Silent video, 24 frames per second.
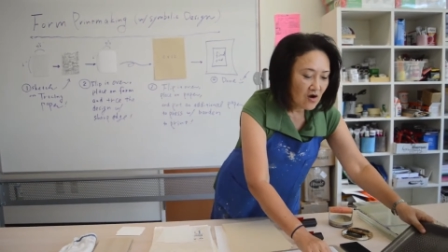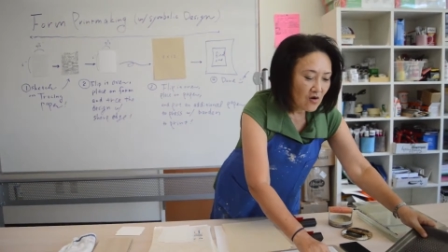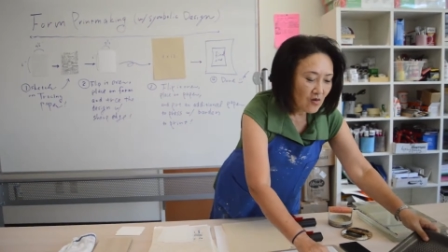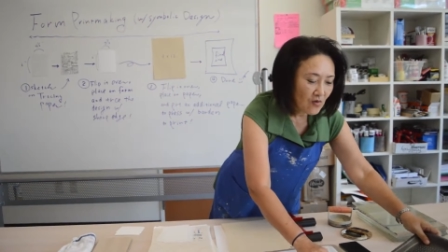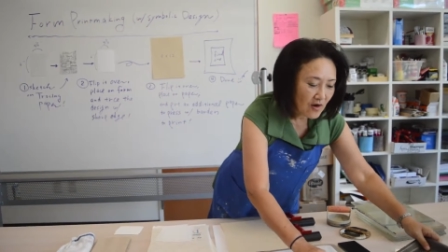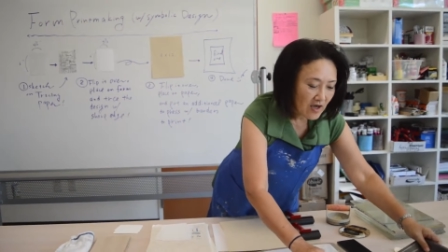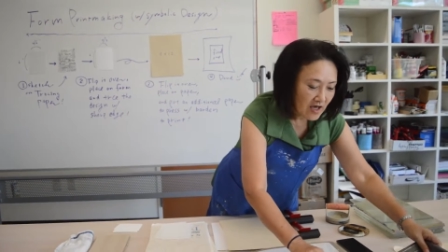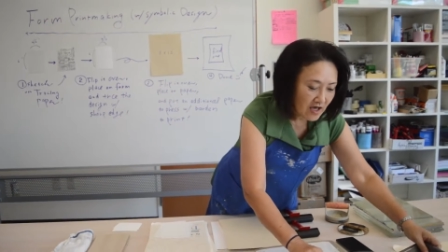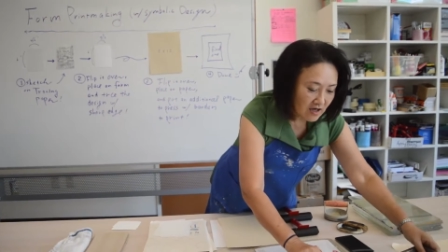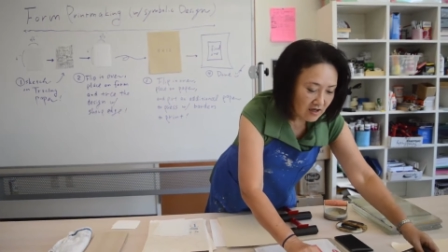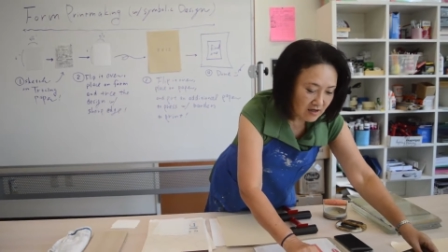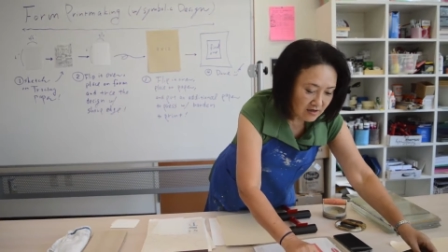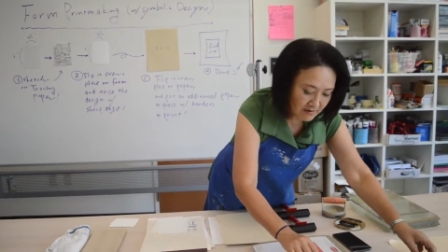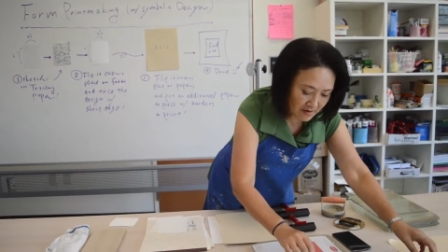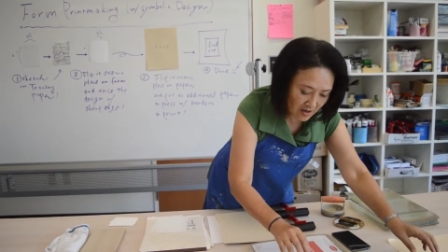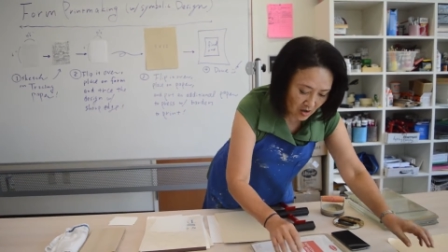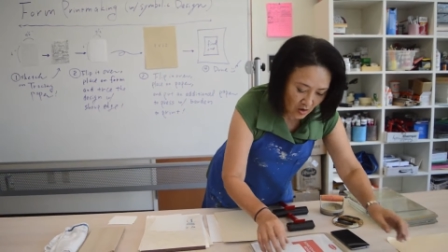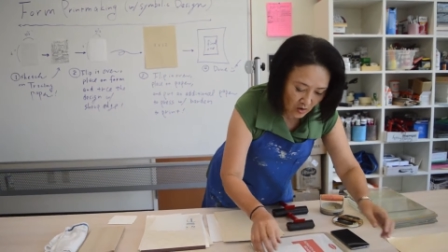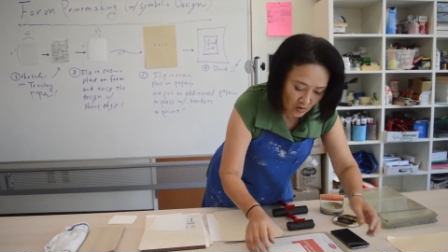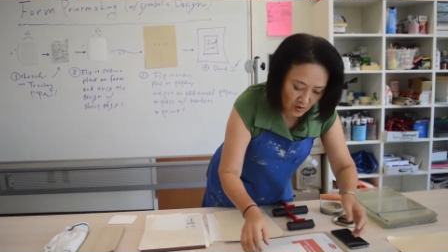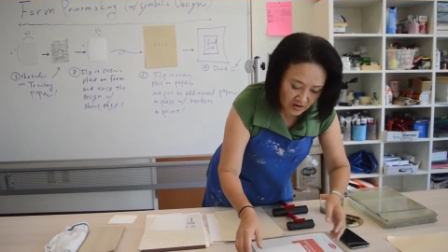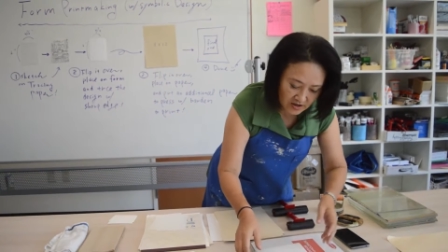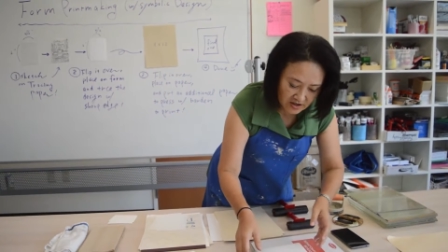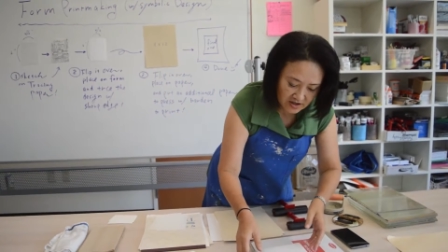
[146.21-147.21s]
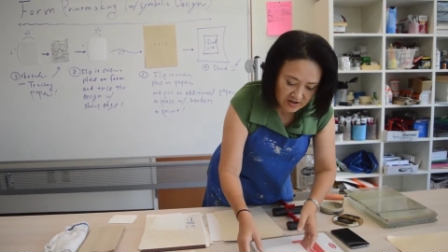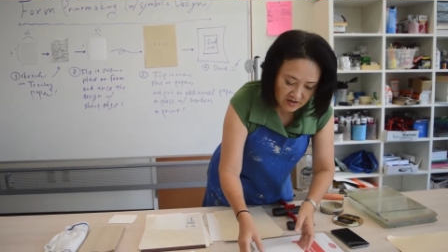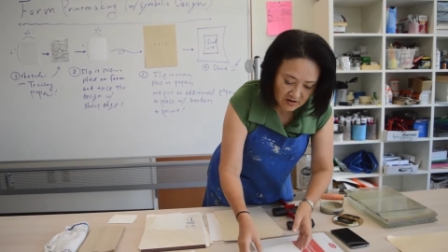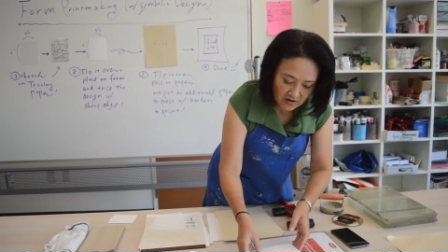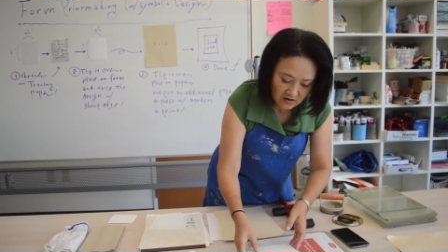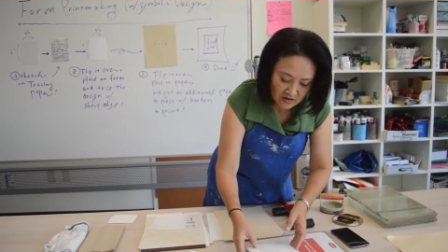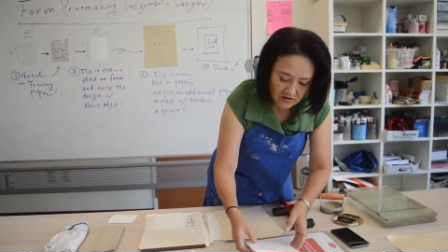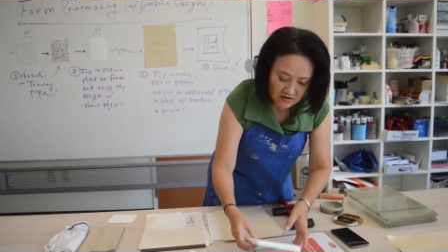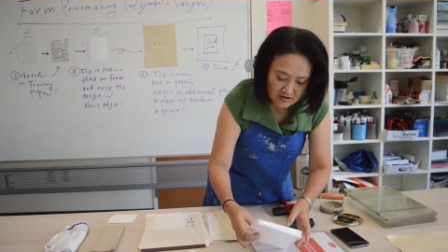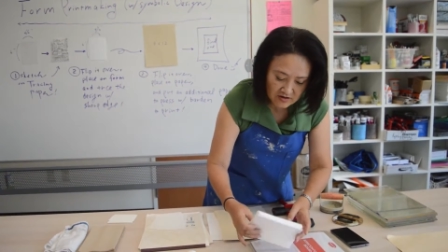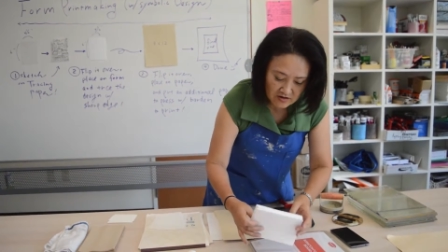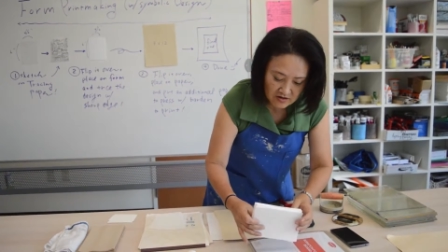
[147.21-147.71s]
Well,
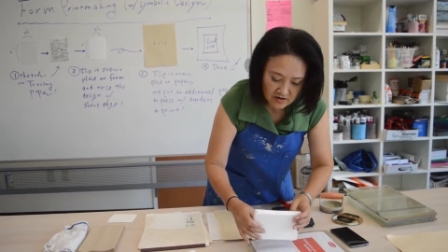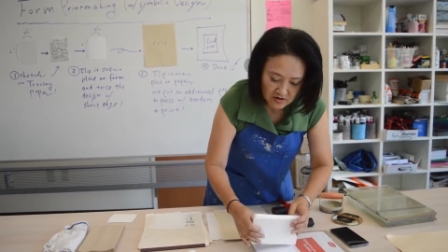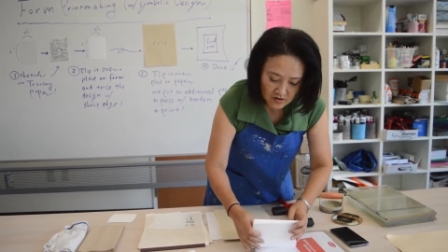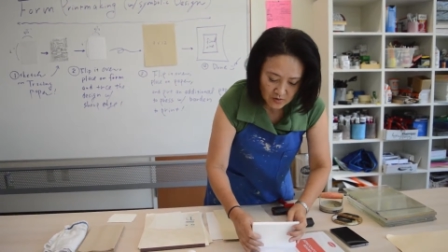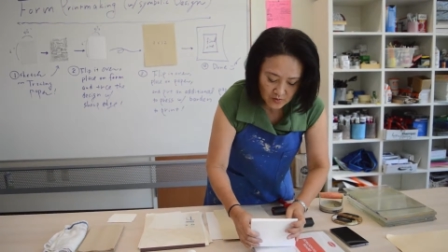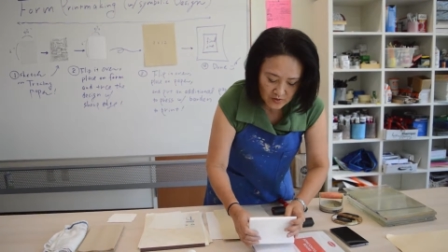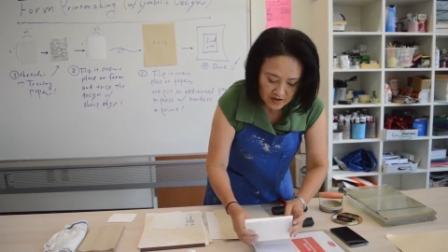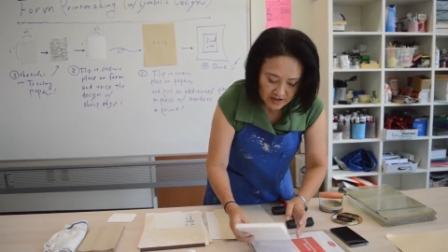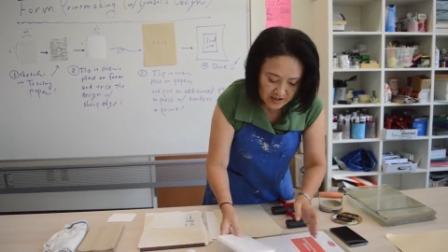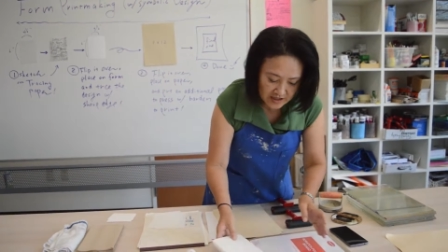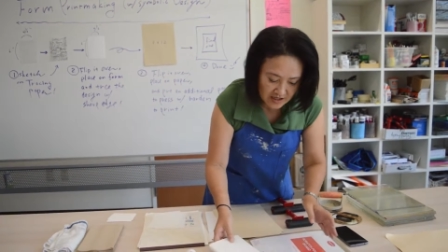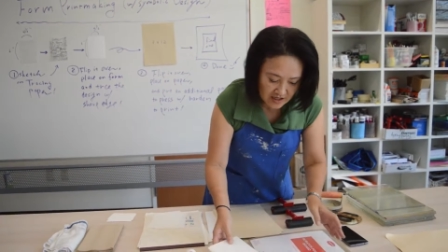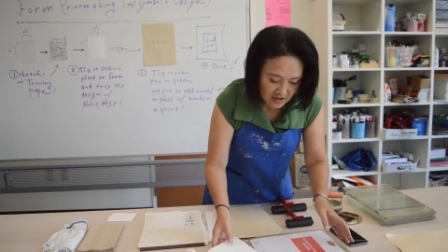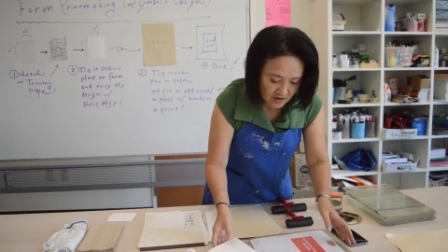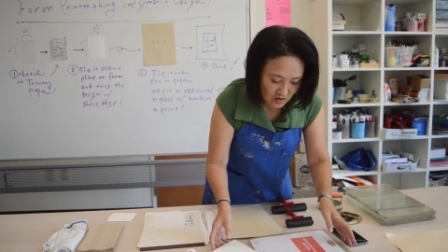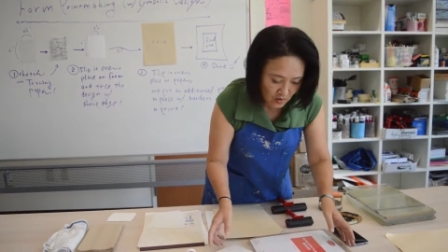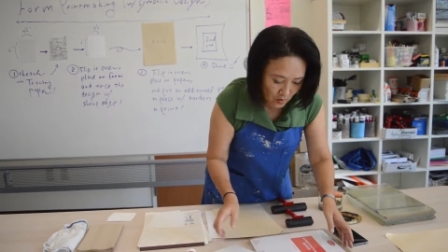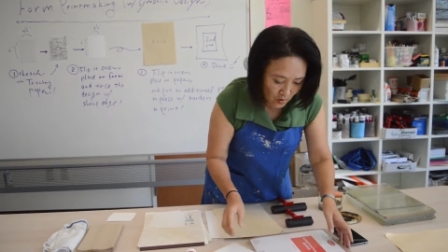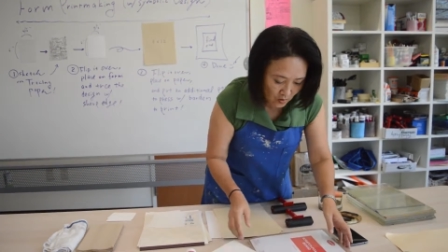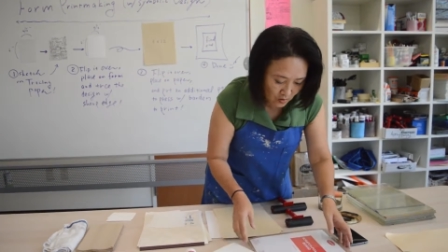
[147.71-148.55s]
also we can